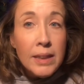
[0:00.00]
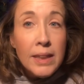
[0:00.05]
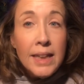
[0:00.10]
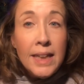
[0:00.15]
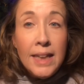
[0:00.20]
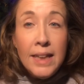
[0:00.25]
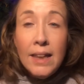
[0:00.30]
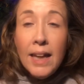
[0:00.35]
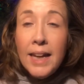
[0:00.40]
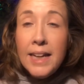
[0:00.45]

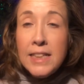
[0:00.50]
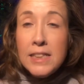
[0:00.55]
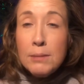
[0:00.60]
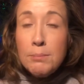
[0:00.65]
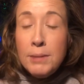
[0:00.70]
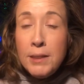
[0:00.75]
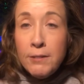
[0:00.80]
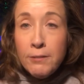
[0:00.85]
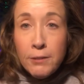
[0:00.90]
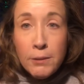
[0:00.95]
He likes
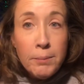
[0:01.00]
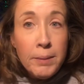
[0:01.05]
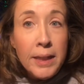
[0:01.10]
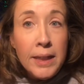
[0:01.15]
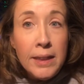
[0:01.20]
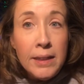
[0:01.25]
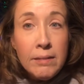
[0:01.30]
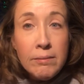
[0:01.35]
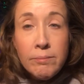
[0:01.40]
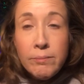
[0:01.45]
me for
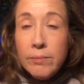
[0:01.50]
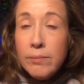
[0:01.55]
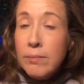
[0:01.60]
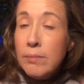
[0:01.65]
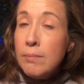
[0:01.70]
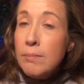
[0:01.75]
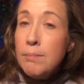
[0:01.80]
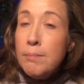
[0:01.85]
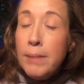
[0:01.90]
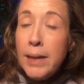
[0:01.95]
me.
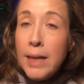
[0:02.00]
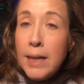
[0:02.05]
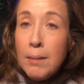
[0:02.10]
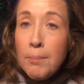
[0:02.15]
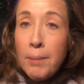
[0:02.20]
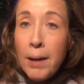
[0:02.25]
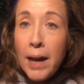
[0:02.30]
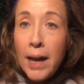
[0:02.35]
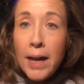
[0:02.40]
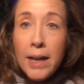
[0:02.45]

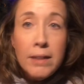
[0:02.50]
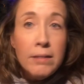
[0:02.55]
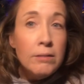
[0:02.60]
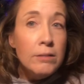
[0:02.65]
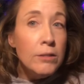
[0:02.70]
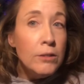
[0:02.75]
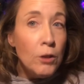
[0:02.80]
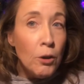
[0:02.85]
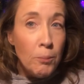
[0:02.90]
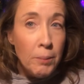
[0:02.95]
Makeup on,
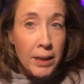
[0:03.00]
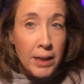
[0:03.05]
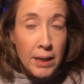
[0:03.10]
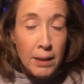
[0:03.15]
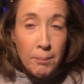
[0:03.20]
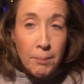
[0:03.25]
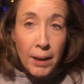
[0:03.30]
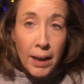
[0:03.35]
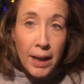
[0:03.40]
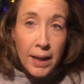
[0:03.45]
no
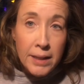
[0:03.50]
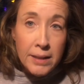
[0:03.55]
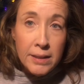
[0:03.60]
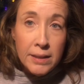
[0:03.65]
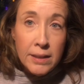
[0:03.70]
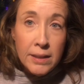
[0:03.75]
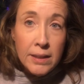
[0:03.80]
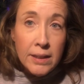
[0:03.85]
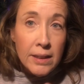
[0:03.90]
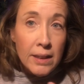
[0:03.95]
makeup
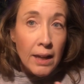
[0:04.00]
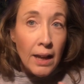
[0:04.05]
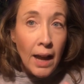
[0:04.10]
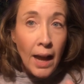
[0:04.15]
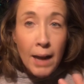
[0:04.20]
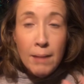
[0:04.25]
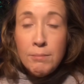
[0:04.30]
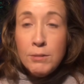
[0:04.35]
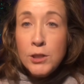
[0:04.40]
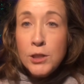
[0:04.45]
on.
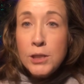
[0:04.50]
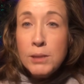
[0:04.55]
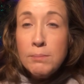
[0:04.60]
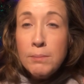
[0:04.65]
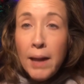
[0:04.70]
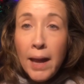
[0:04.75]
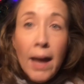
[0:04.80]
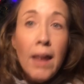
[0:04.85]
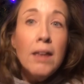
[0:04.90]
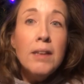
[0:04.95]
I'm just
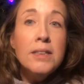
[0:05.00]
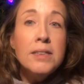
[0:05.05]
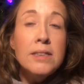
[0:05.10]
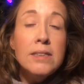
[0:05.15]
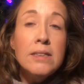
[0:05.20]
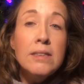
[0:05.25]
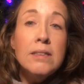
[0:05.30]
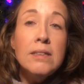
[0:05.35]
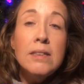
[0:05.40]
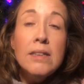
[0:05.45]

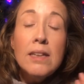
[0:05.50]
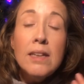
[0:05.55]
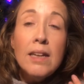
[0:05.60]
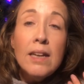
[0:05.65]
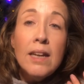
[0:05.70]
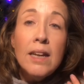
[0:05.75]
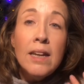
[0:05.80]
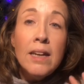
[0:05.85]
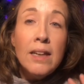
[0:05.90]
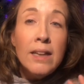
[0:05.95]
Allison,
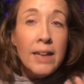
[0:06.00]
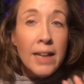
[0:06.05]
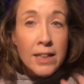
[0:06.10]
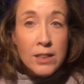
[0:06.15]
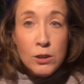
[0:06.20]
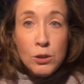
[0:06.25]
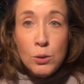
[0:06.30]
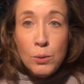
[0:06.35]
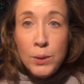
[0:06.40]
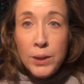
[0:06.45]
and
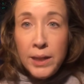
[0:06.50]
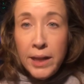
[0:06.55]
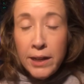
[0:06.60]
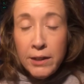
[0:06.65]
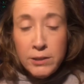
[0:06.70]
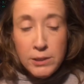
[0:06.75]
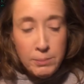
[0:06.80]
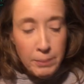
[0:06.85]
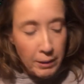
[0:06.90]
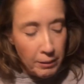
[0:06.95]
that's who he
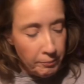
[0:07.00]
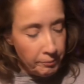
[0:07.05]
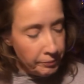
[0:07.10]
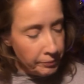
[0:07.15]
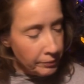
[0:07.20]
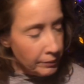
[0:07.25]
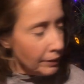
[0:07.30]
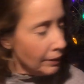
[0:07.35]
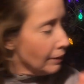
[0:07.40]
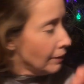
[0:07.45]
cares about.
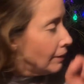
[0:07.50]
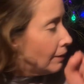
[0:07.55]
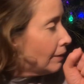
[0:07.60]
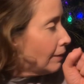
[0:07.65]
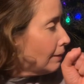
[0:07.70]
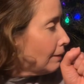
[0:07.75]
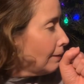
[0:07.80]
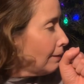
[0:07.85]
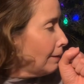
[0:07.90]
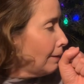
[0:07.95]

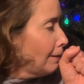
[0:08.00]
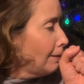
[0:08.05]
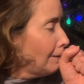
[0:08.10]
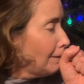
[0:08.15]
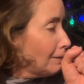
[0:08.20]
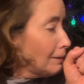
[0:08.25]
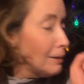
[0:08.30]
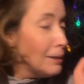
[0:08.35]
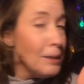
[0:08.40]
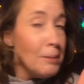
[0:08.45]

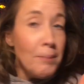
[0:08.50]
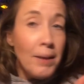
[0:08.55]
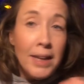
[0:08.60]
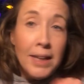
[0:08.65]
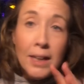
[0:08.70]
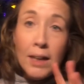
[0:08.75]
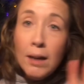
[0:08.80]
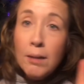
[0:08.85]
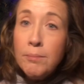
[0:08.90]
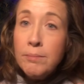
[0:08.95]
The
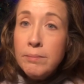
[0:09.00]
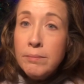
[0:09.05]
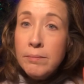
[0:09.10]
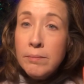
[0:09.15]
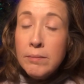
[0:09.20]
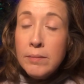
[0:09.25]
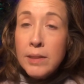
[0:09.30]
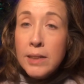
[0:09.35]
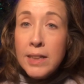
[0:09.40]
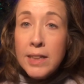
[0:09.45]
makeup
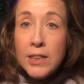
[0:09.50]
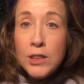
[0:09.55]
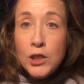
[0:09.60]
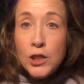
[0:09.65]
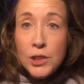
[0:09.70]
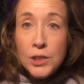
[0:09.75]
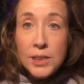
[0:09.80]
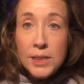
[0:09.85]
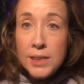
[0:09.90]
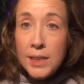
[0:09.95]
is
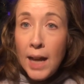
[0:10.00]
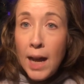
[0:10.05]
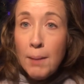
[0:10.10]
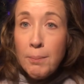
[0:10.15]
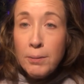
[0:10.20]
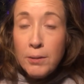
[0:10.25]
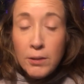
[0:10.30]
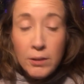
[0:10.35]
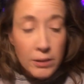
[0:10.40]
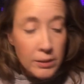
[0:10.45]
just a
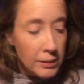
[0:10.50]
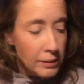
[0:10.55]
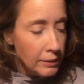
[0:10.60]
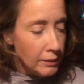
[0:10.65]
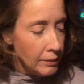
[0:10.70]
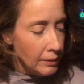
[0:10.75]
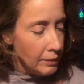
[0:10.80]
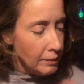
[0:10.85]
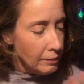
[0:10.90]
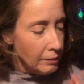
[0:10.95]
topper.
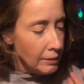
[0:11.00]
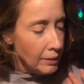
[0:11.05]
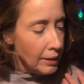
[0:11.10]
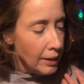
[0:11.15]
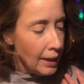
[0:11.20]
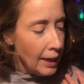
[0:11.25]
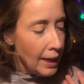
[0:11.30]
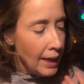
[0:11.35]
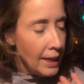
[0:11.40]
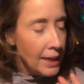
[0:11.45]

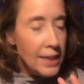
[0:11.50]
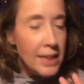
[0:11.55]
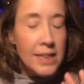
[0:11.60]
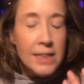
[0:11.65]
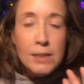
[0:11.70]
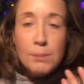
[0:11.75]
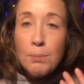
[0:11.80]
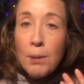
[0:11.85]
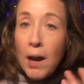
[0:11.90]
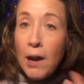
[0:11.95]
And
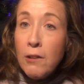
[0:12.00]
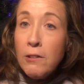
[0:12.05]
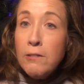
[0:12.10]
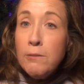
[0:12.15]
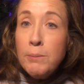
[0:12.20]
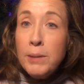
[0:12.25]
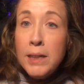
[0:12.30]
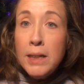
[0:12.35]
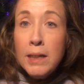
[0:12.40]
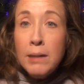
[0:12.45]
he's proud of
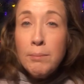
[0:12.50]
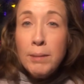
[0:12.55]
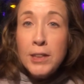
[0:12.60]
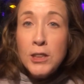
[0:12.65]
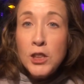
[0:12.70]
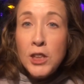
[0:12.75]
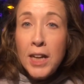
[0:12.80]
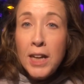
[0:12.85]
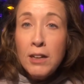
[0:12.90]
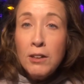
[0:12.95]
me on my
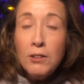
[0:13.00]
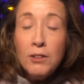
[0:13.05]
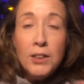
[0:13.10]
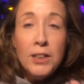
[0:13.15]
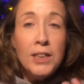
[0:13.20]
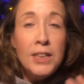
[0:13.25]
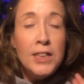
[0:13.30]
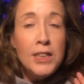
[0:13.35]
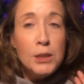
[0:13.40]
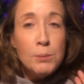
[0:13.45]
channel,
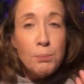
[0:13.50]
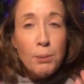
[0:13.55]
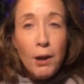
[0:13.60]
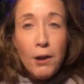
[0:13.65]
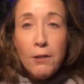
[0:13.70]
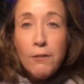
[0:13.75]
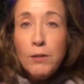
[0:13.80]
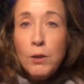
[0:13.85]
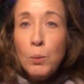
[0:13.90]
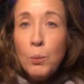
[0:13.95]
and he's
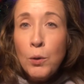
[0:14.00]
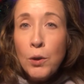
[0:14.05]
proud of the